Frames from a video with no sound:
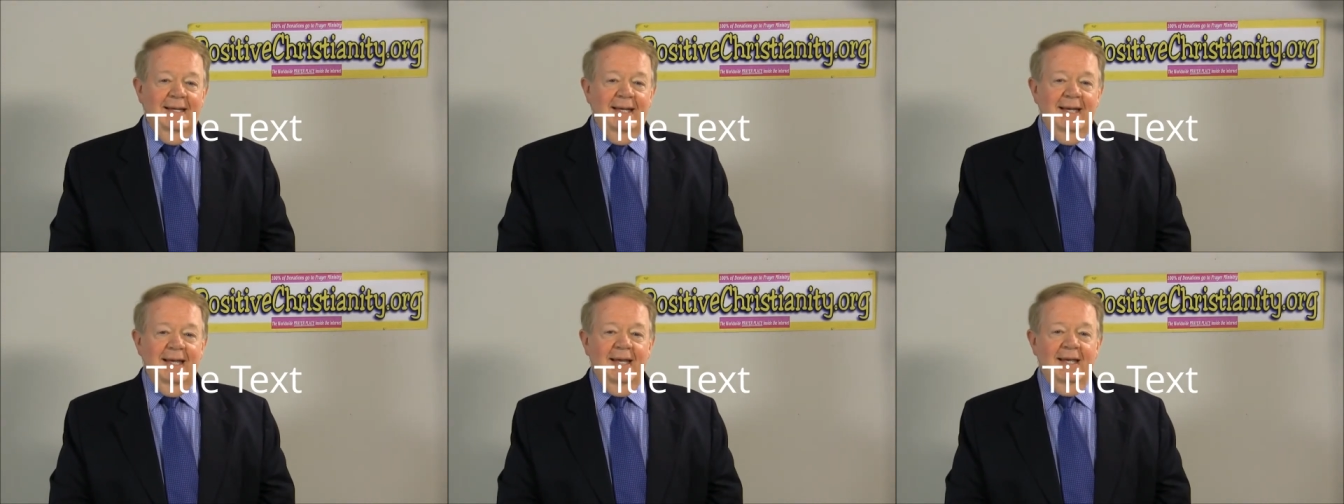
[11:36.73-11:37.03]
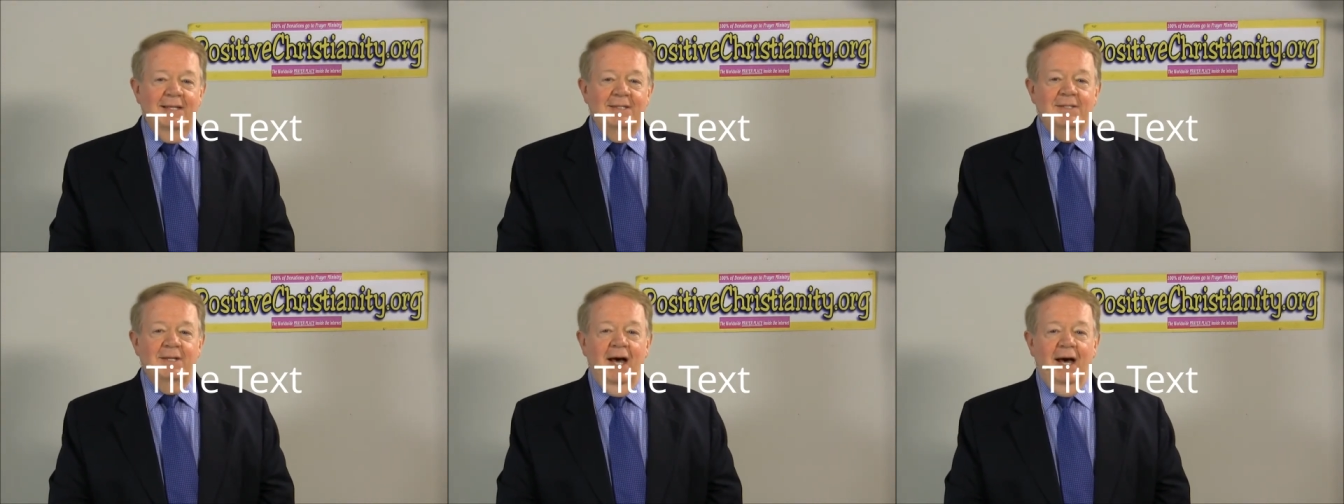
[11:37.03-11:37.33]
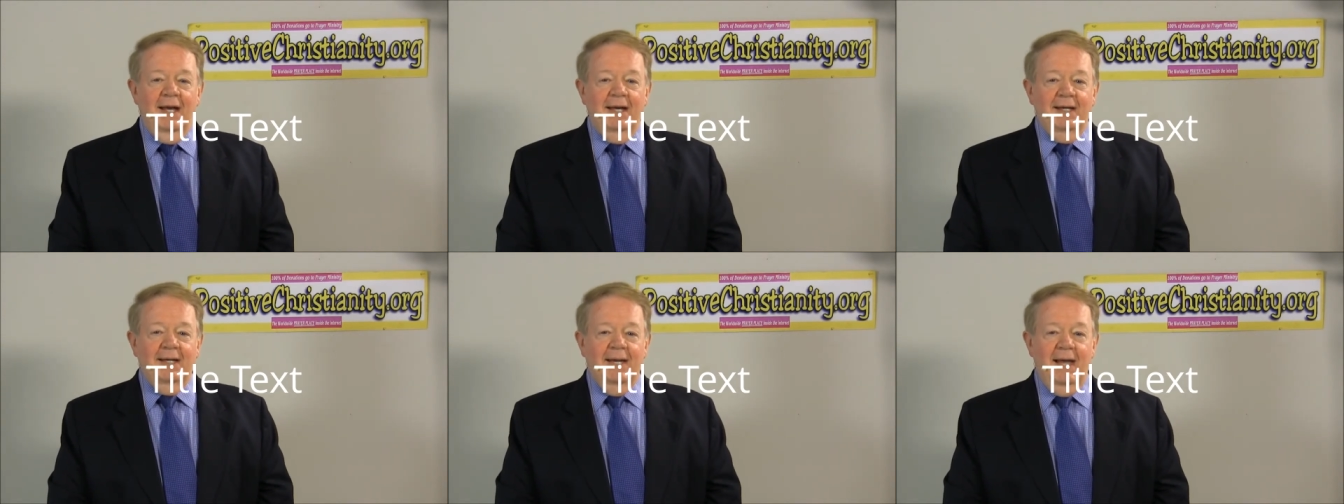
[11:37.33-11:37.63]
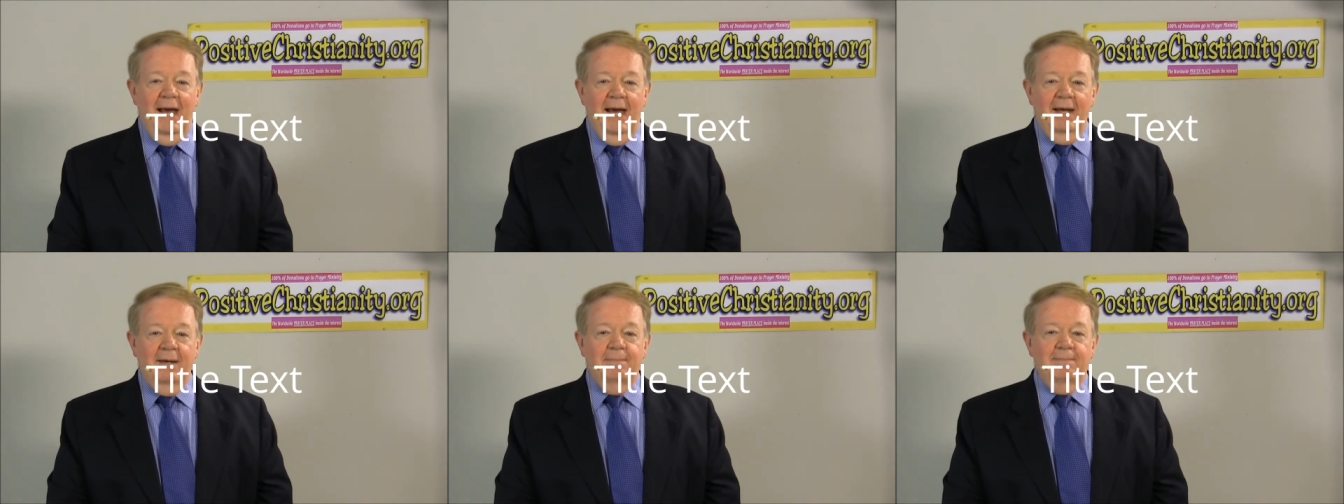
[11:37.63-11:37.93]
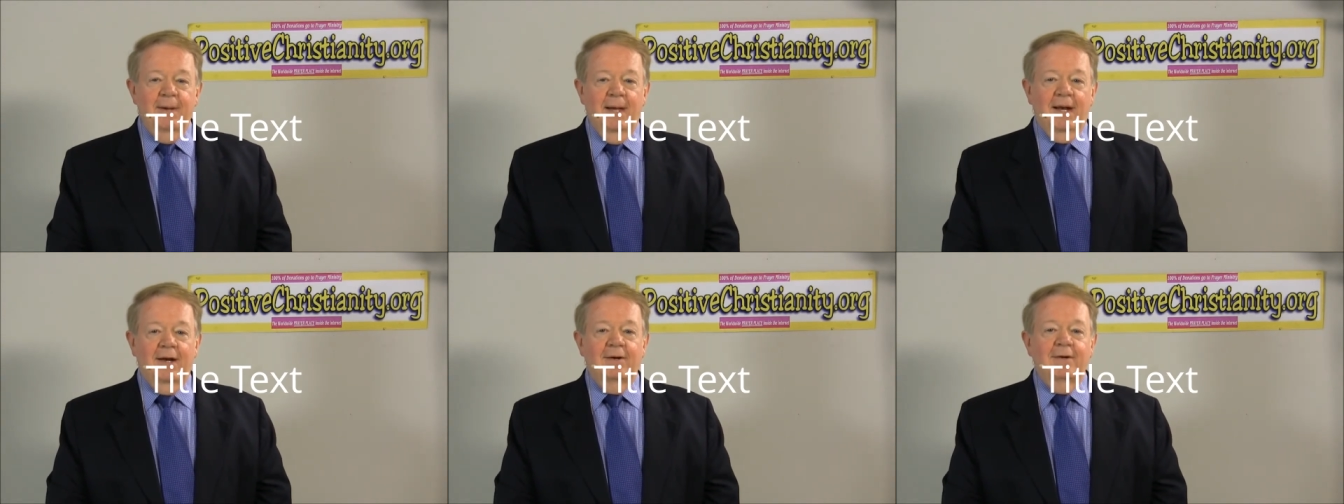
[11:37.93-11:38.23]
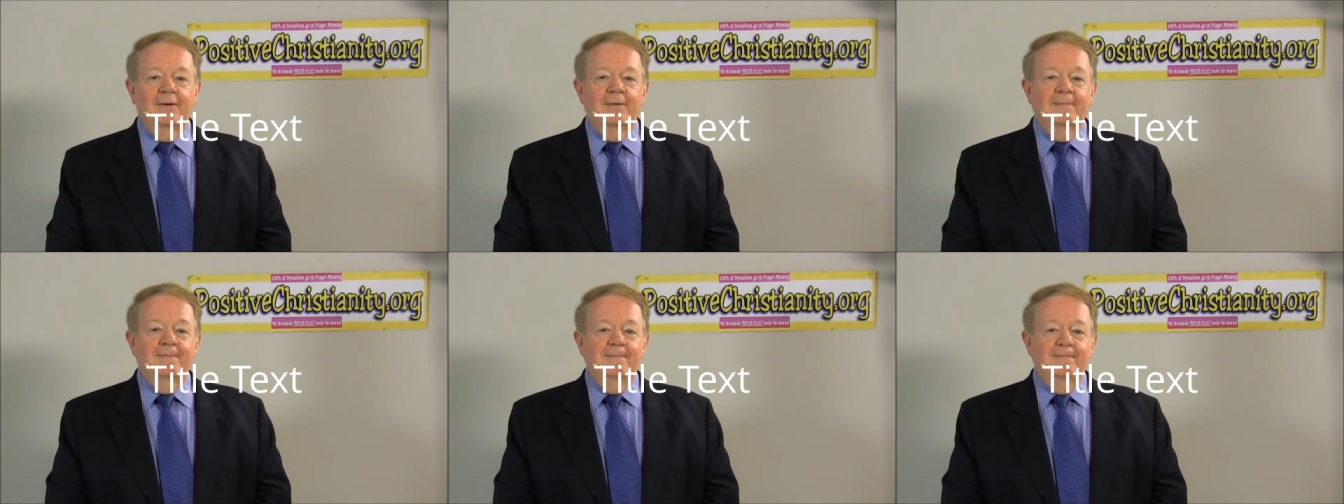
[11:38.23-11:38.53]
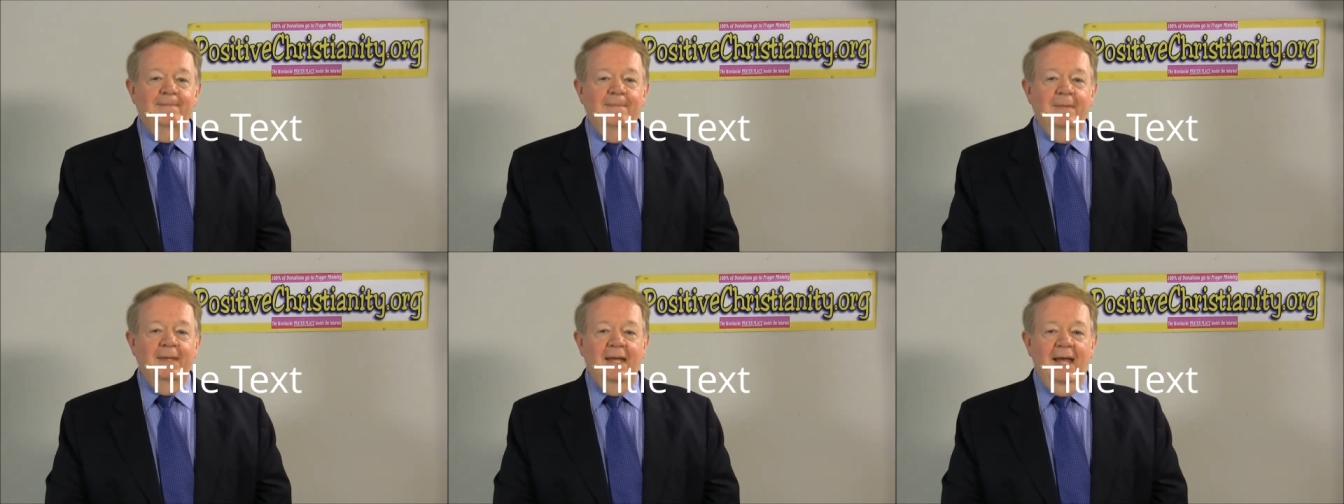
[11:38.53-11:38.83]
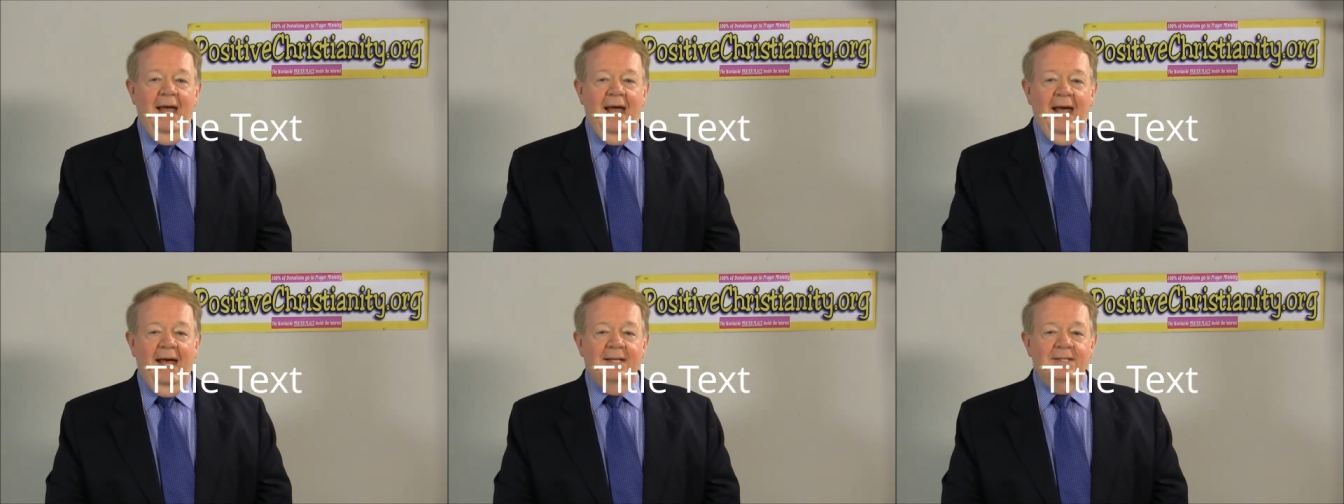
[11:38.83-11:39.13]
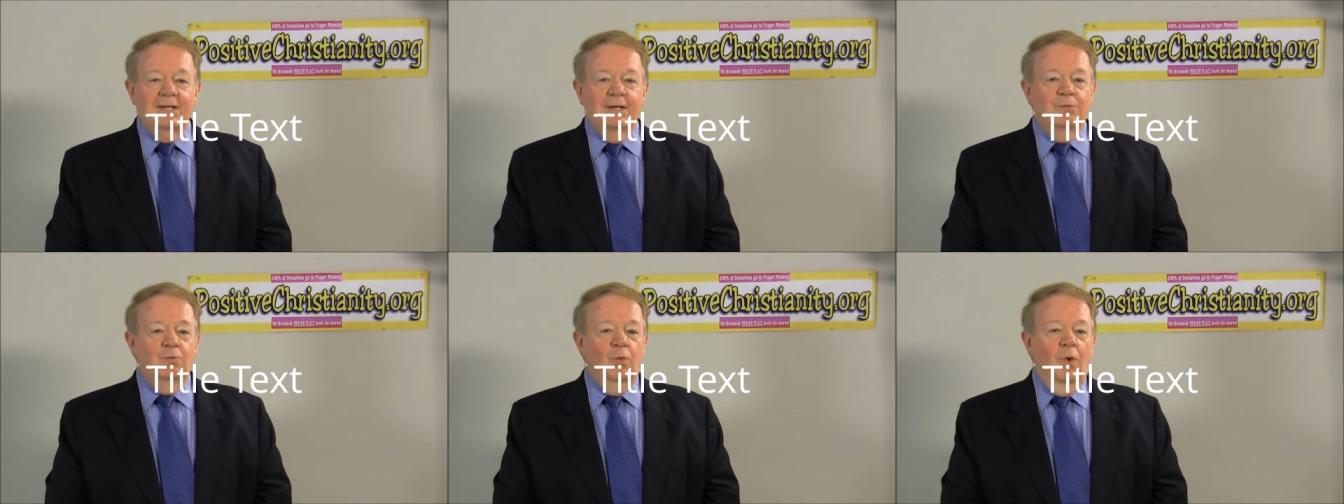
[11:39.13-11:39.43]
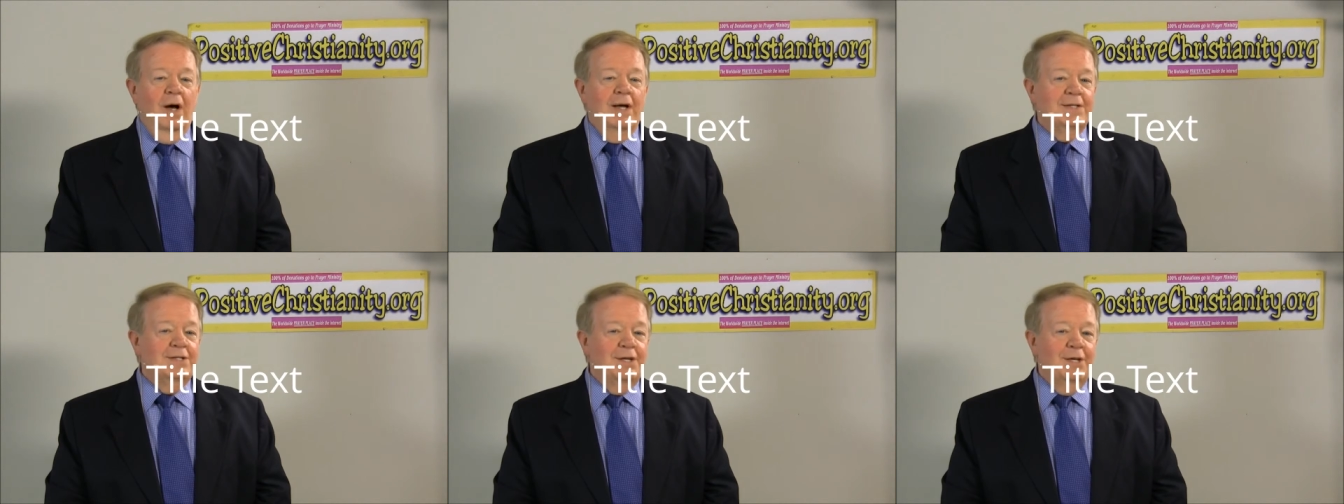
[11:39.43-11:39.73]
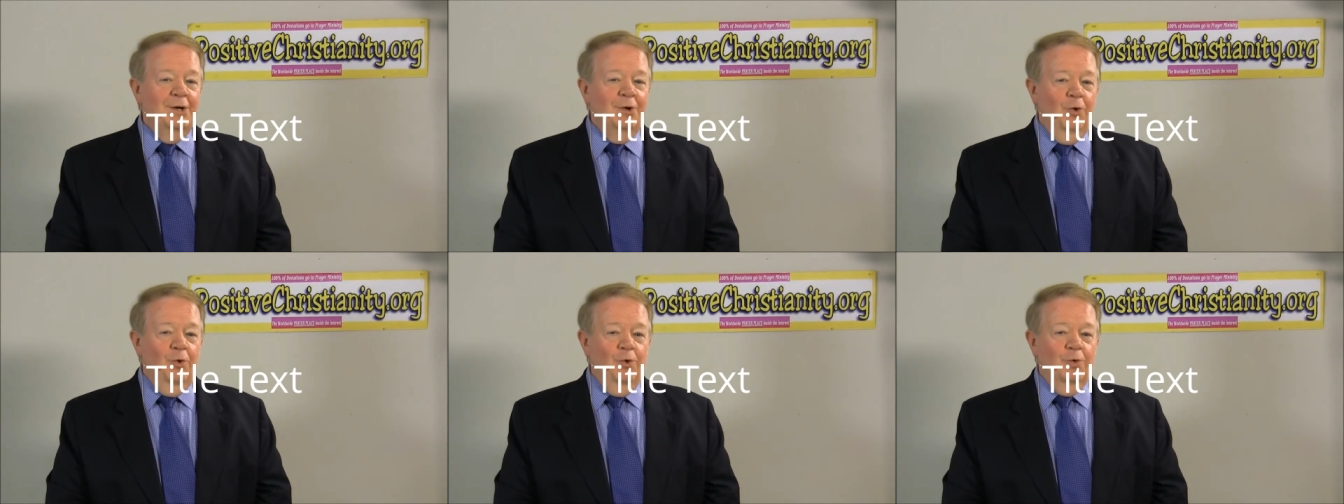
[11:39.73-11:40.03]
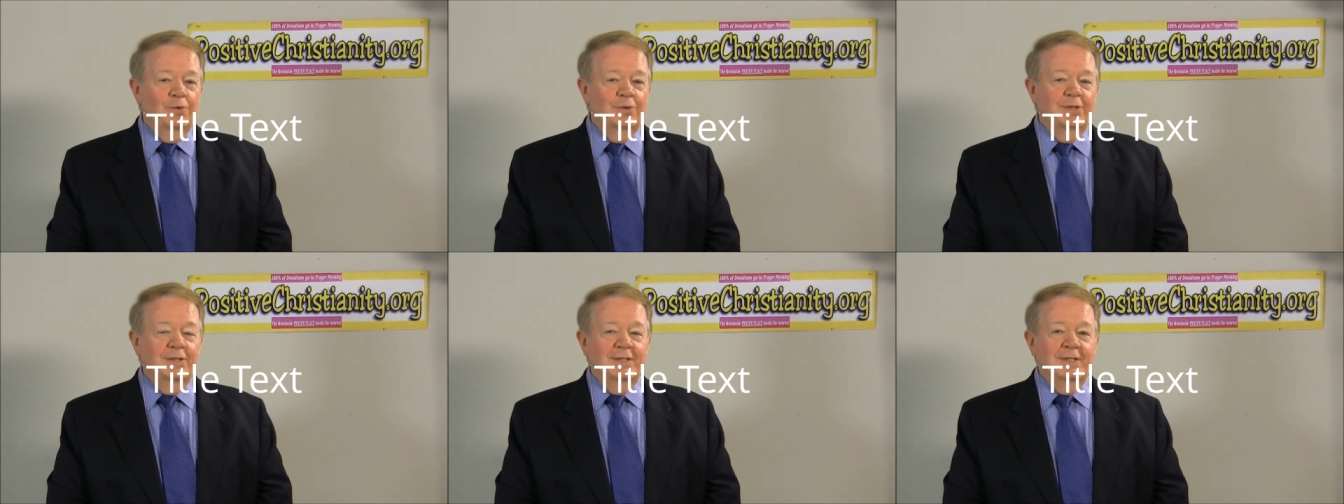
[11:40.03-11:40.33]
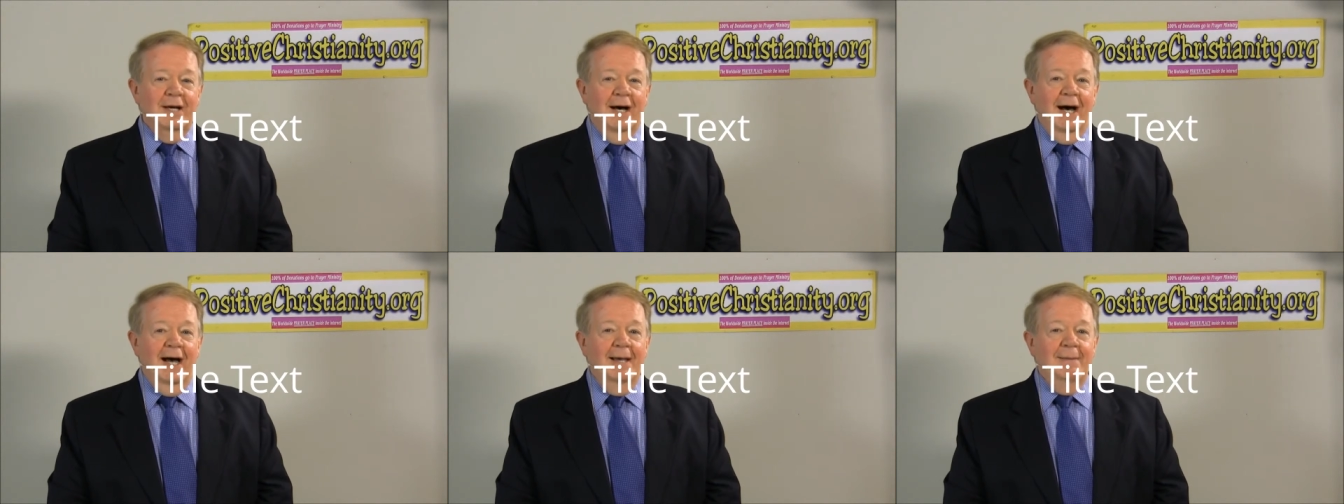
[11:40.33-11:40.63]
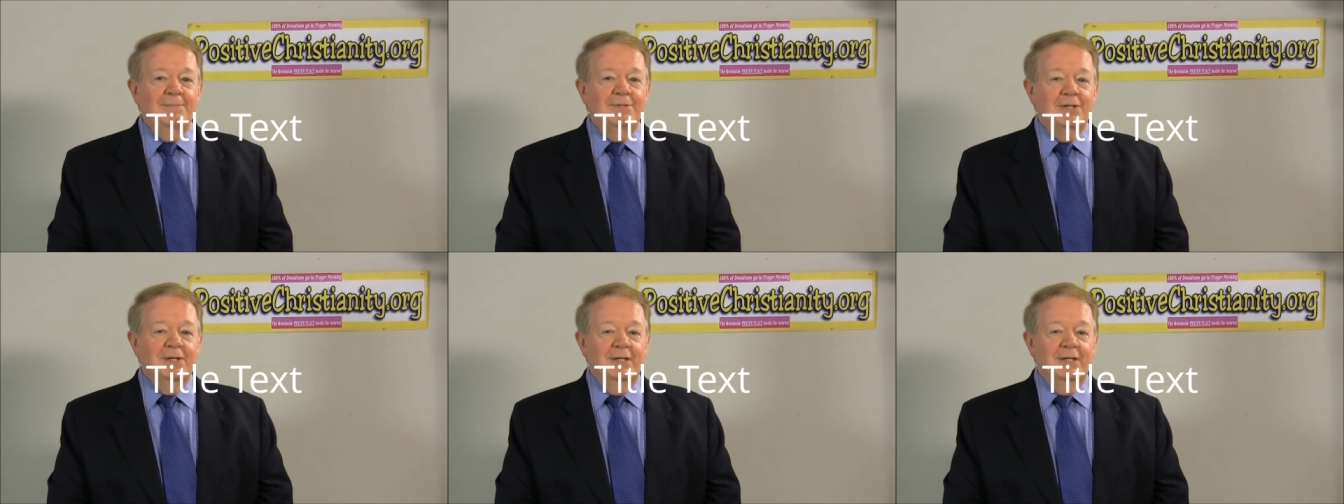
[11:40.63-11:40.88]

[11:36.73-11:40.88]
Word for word: It is not a caterpillar as it was in olden times,